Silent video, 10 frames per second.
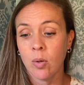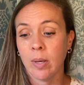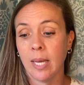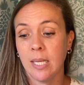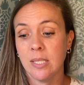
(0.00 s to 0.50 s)

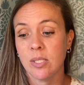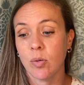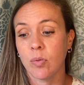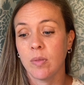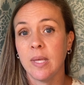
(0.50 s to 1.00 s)
Okay,
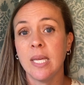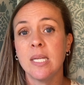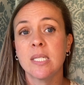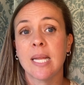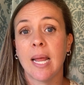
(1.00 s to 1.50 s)
so
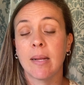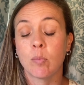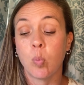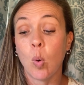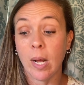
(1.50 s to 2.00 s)
these
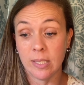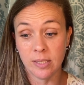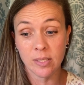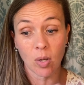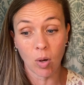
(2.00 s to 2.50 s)

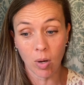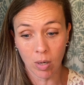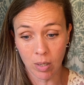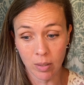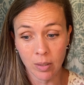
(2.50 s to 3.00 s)
ones
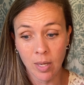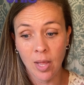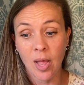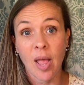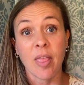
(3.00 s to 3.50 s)
are
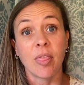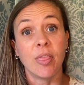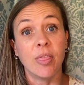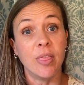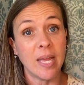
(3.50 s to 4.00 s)

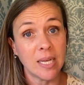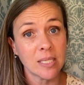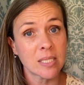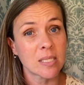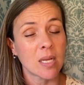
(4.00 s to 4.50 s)

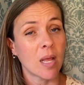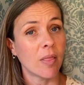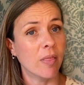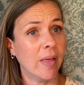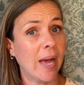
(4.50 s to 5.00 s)
this,
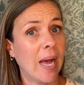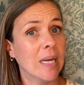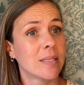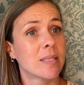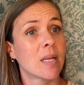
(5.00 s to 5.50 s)
that,
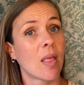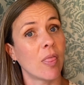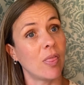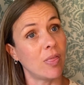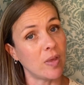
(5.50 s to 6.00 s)

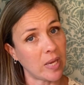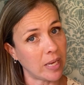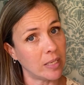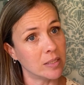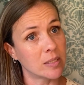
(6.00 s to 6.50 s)

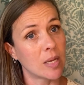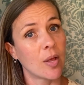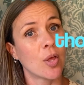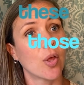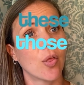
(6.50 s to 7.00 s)
these,
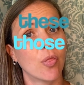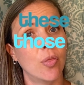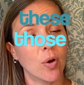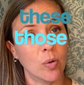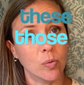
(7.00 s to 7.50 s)

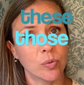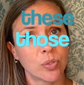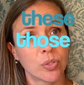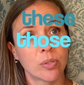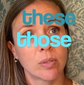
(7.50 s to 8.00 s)

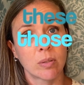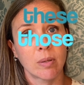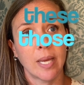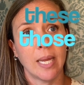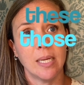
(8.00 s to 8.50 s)
those.
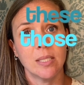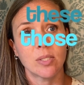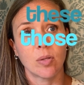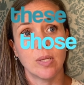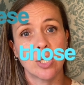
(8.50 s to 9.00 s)
Okay,
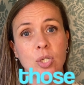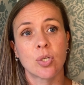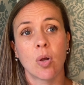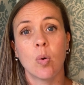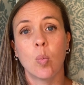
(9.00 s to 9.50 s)
so they
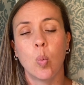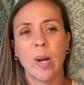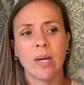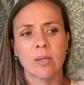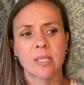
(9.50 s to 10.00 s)
show
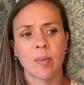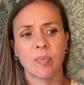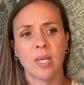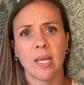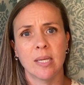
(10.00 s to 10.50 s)
where
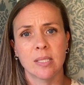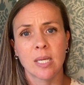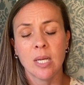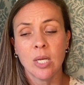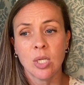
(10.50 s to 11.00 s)
something is.
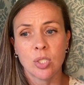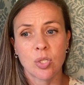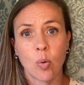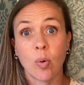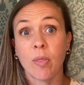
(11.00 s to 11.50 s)

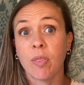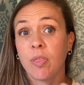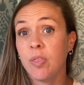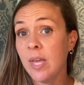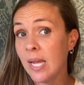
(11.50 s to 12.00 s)
So
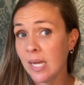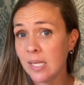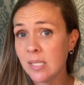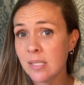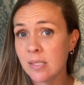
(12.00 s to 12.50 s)

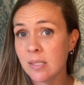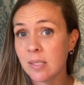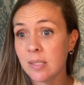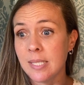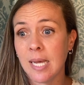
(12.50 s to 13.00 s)
this
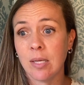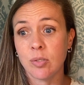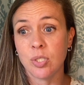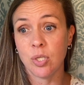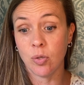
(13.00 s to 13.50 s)

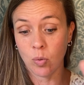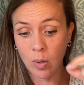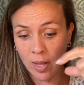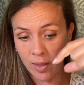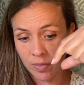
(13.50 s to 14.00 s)
tells you
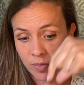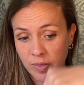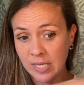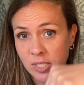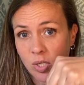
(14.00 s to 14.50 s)

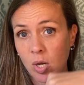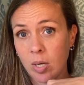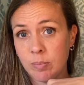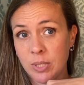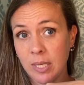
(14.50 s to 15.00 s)
this
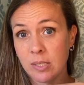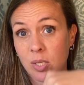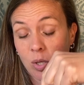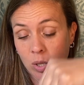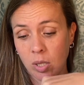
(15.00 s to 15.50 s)
object
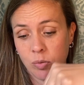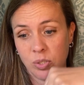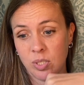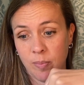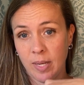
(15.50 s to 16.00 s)

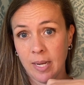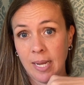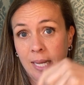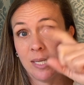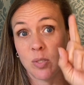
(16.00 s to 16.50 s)
close to me,
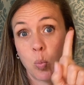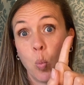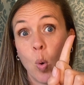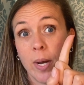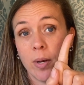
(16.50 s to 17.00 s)
and it's
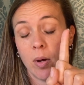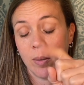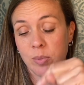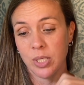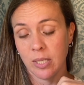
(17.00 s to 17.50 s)
one
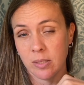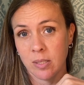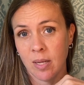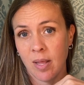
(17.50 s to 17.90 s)
object.